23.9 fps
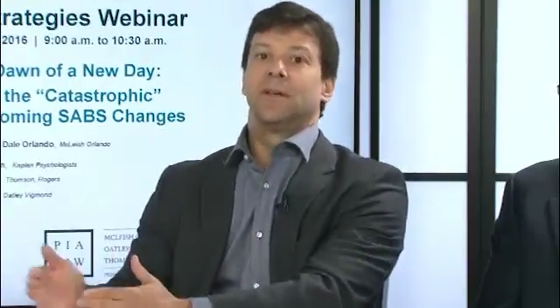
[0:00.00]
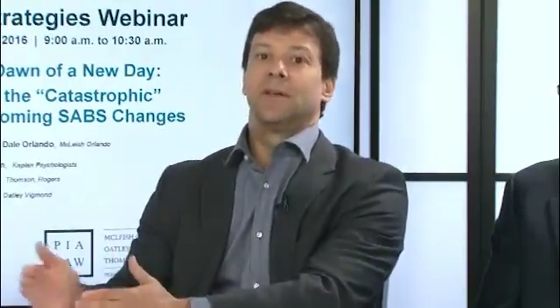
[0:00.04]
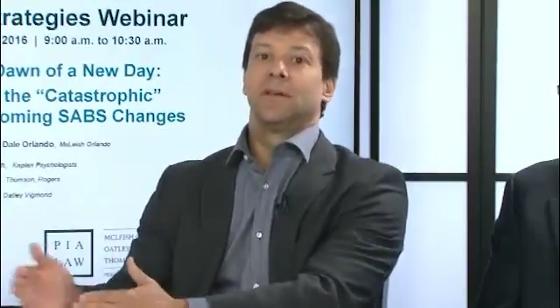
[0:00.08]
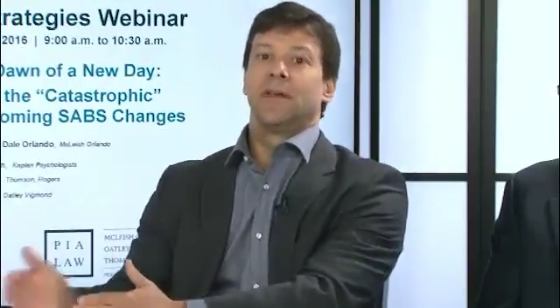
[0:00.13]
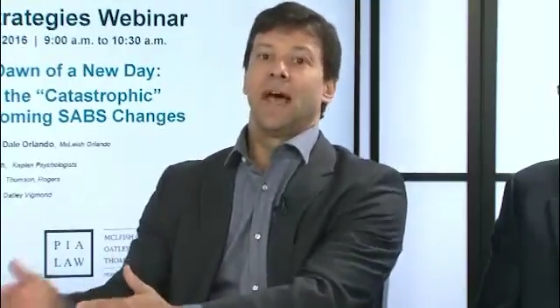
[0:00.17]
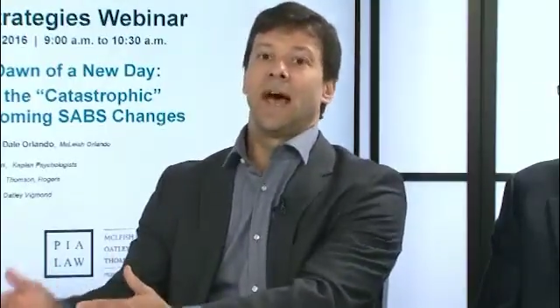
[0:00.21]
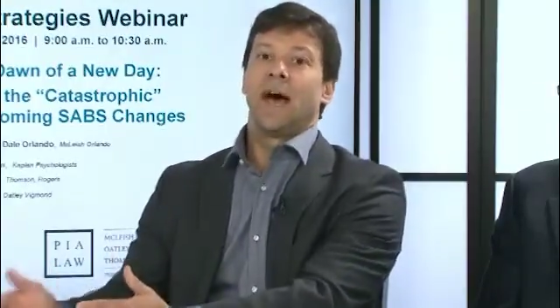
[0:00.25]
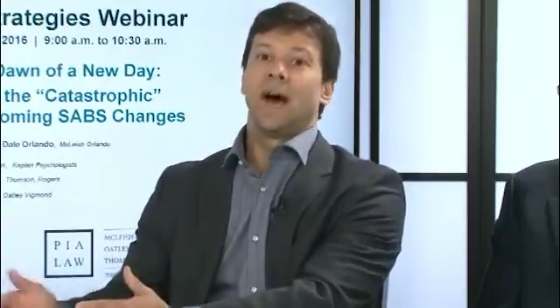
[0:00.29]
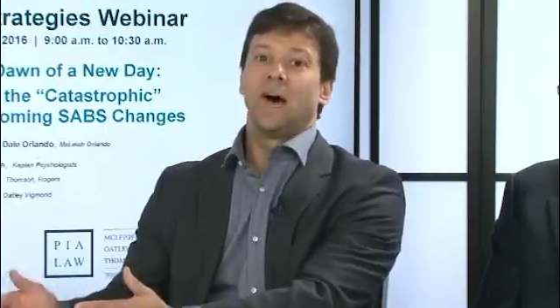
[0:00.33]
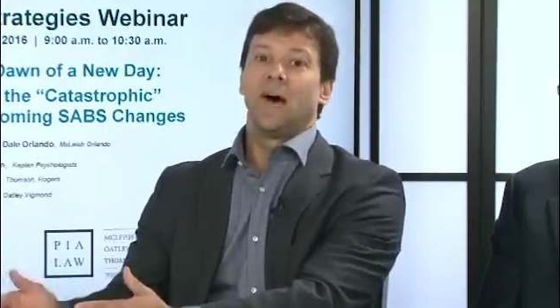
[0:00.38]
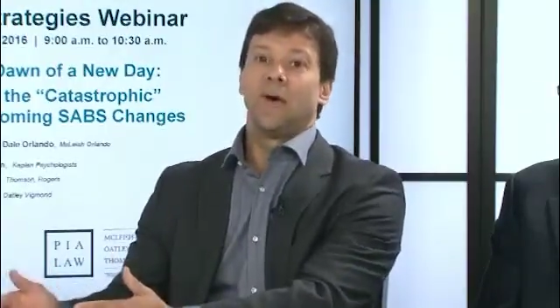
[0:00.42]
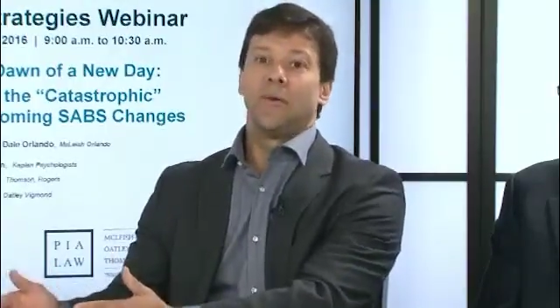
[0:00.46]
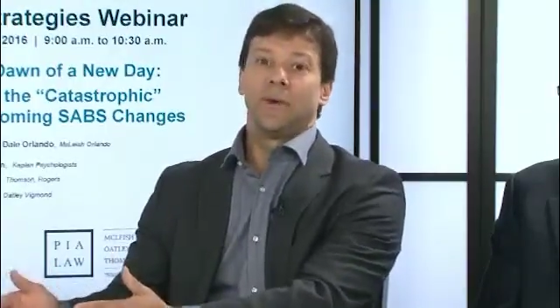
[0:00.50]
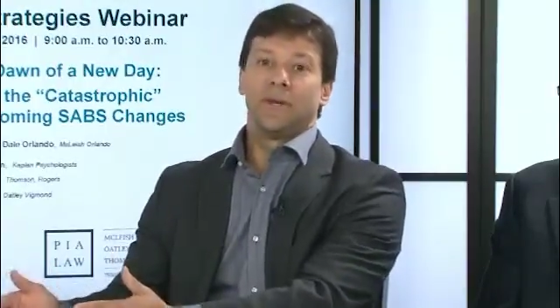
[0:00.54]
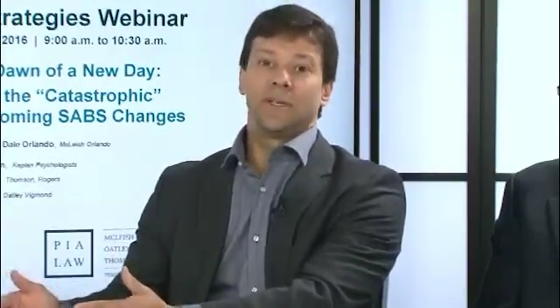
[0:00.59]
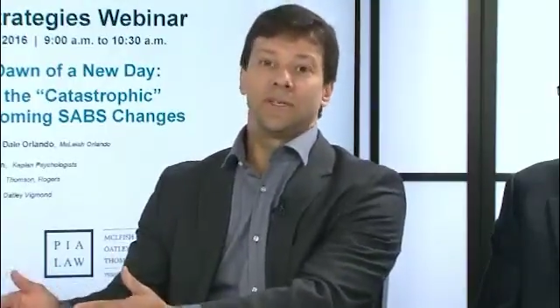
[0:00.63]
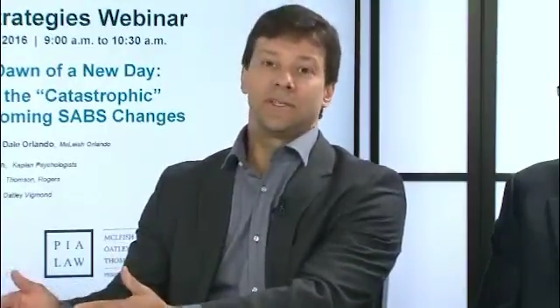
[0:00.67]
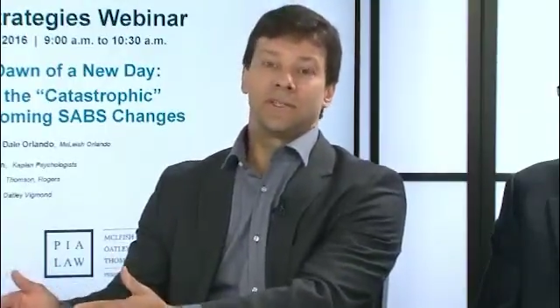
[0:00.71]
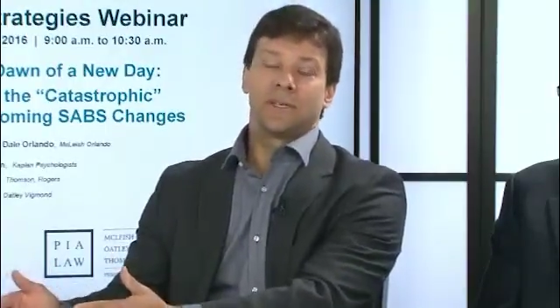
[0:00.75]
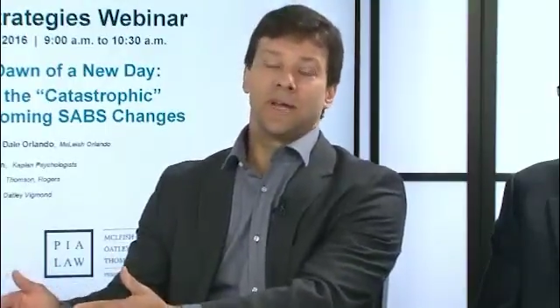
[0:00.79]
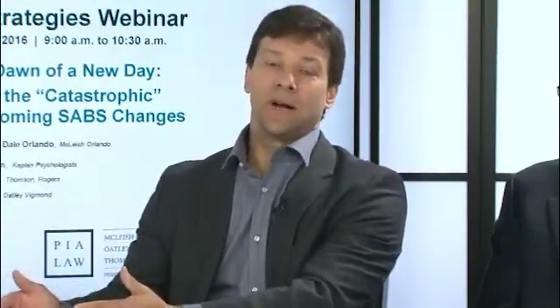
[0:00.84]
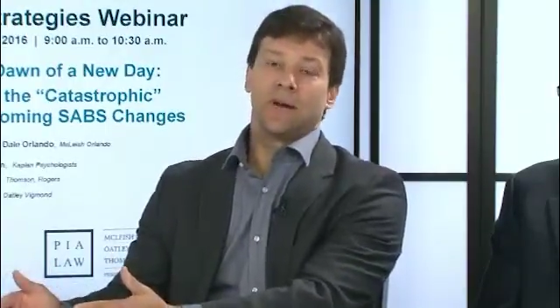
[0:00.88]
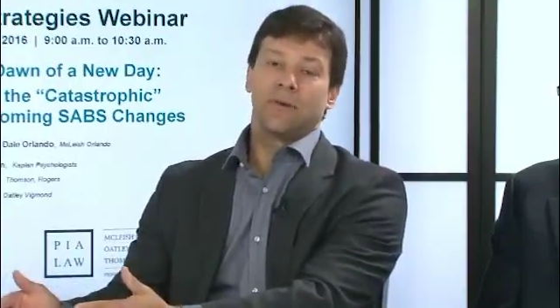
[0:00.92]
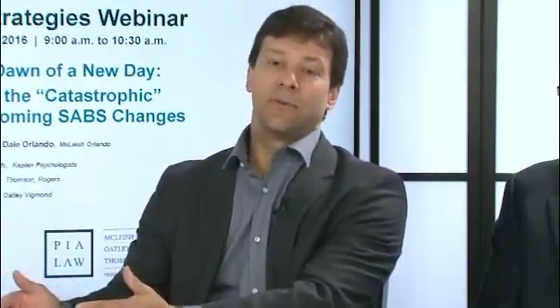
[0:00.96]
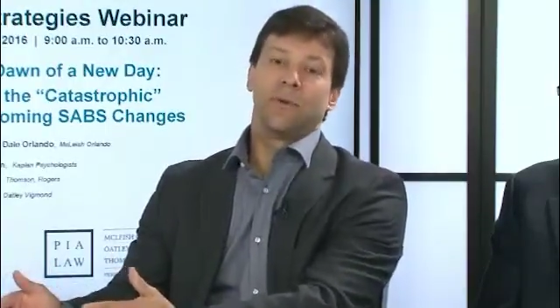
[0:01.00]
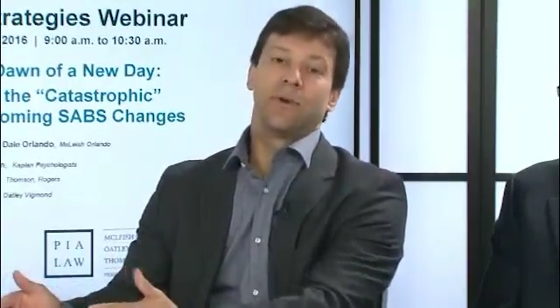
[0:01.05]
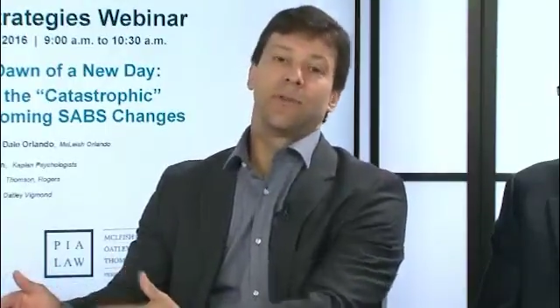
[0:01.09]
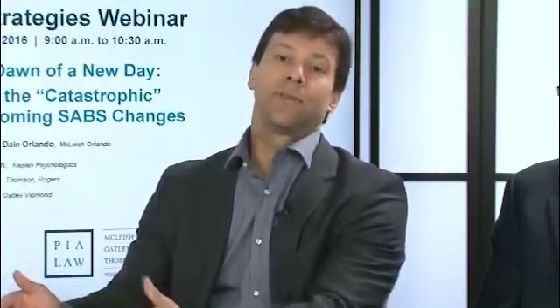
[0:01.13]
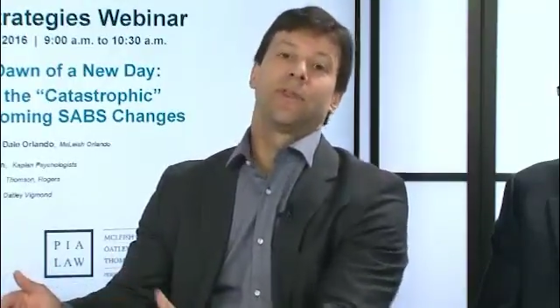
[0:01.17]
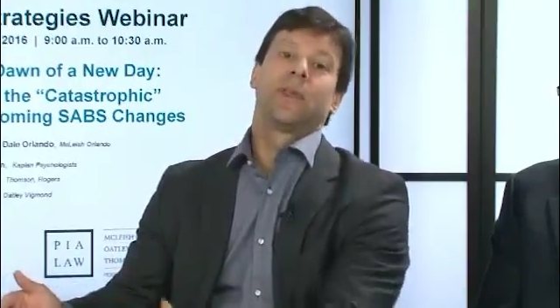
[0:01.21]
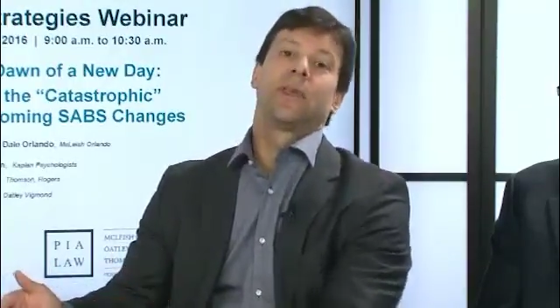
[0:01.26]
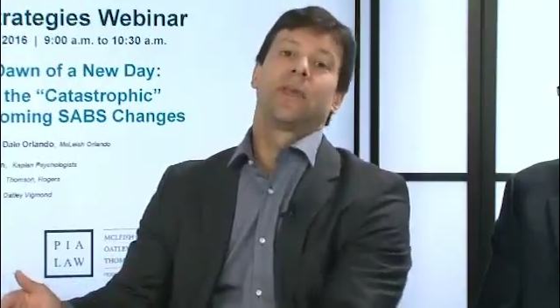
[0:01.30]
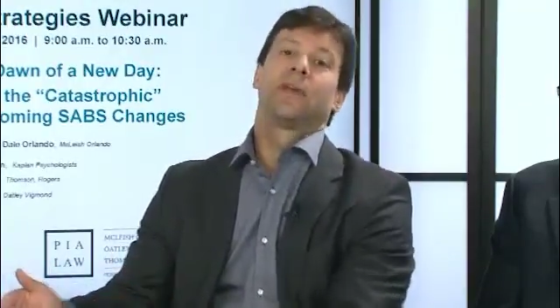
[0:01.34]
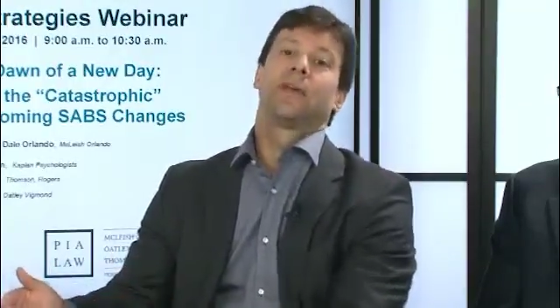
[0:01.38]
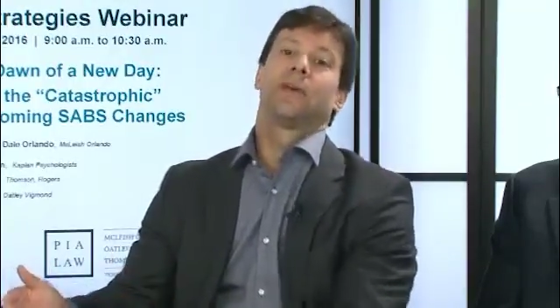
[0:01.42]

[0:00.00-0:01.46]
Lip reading: now is stuck with a